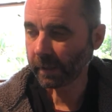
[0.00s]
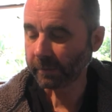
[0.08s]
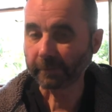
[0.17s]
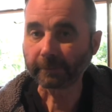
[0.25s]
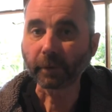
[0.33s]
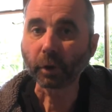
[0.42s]

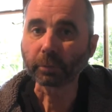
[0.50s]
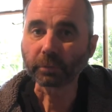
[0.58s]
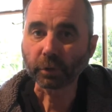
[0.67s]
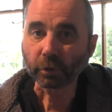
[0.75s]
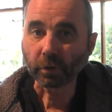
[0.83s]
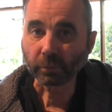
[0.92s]
the foam
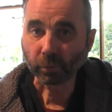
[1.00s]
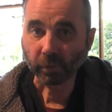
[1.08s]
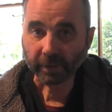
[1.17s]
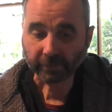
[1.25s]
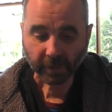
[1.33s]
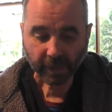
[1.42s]
tube or
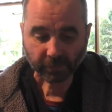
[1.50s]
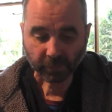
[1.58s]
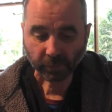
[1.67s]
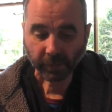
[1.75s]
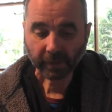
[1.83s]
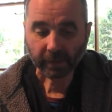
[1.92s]
whatever you happen
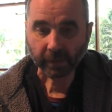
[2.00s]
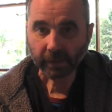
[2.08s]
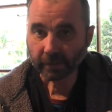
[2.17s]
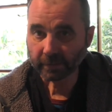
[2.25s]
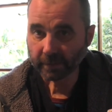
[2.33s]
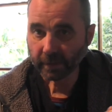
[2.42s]
to make your
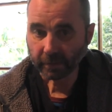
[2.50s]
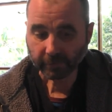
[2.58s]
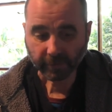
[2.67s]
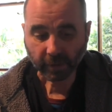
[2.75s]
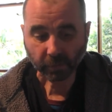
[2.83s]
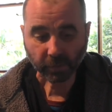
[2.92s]
headers out of,
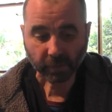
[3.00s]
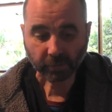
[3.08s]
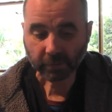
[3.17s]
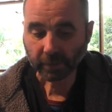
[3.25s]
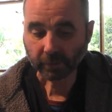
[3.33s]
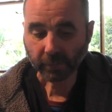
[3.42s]

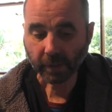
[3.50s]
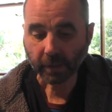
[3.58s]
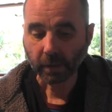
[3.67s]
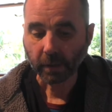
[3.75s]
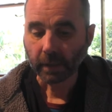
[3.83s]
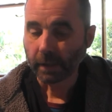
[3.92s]
aluminium, doesn't matter.
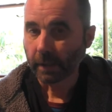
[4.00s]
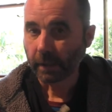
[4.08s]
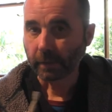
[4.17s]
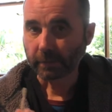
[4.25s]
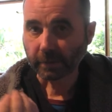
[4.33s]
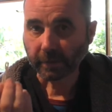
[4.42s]

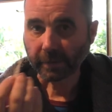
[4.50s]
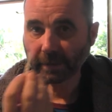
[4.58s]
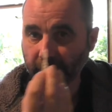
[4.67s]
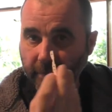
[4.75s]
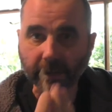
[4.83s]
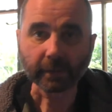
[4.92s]
So that
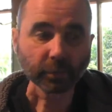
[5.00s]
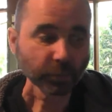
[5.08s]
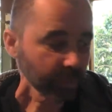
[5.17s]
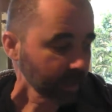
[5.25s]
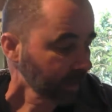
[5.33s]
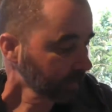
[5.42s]
was that little
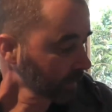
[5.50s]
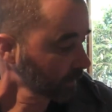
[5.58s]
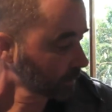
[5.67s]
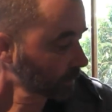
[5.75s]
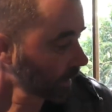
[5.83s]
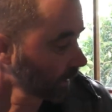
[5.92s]
part there.
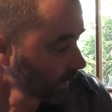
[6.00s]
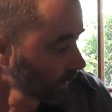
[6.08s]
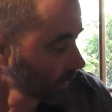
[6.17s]
But